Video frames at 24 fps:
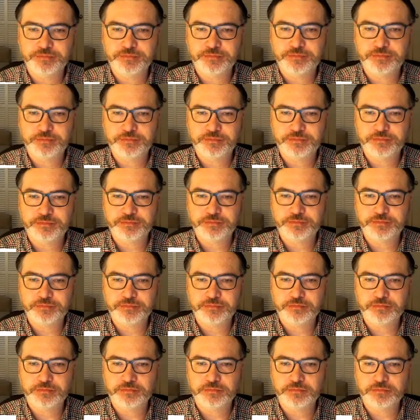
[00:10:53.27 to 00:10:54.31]

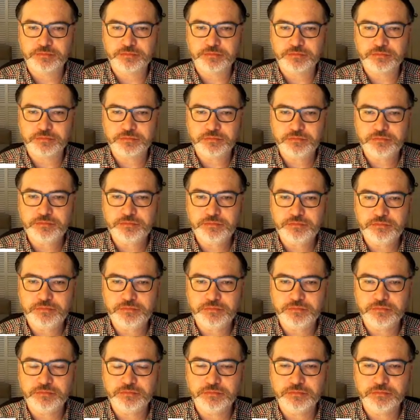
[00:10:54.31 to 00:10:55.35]

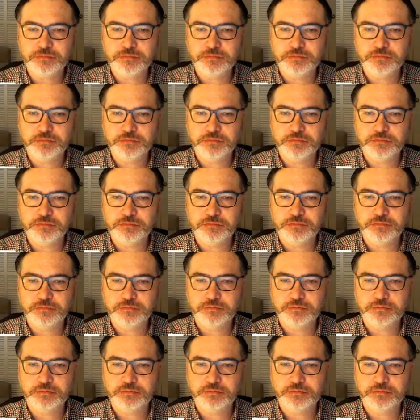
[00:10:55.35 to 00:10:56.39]

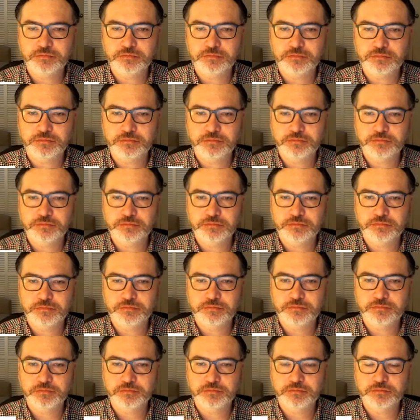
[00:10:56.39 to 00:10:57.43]

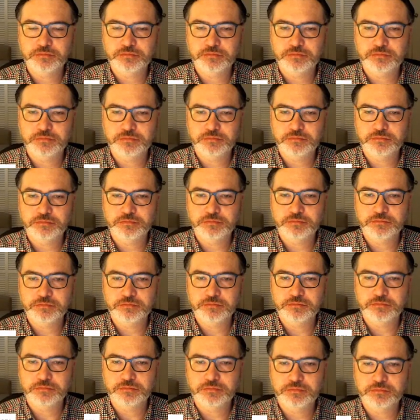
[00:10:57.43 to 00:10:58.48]

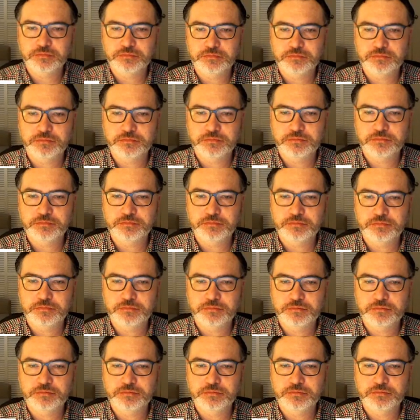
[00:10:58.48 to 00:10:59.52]

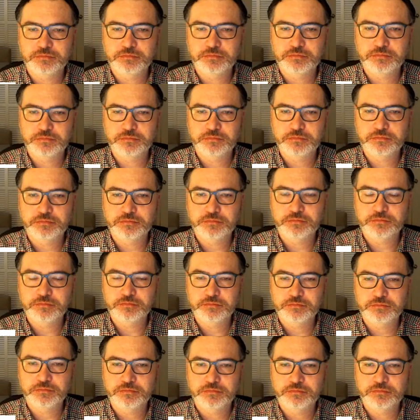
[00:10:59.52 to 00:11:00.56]

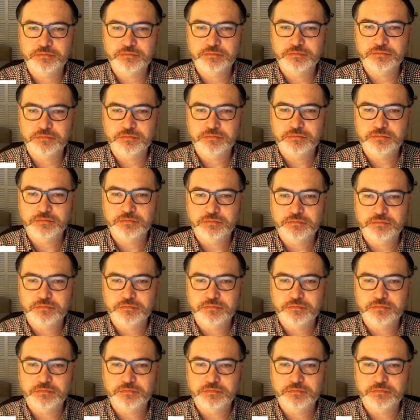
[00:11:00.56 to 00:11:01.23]
No words are spoken by the person on screen.